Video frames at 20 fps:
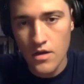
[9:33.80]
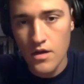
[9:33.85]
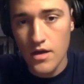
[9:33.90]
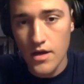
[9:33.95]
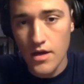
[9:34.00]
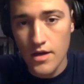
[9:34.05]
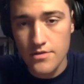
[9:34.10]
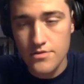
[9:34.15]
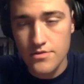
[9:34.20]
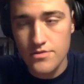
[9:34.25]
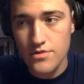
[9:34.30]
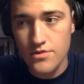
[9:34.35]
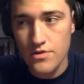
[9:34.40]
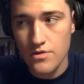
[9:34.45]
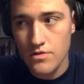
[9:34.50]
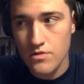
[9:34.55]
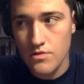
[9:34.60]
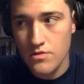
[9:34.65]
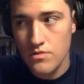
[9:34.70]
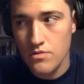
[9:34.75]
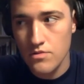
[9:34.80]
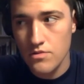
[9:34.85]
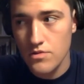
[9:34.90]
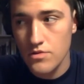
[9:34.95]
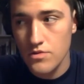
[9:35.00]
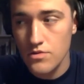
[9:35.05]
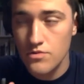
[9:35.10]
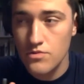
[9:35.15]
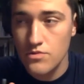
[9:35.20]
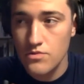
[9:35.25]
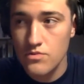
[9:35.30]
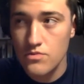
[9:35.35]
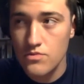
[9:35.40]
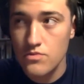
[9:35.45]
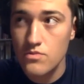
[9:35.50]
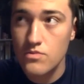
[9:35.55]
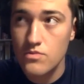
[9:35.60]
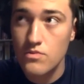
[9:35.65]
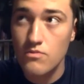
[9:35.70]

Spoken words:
And so you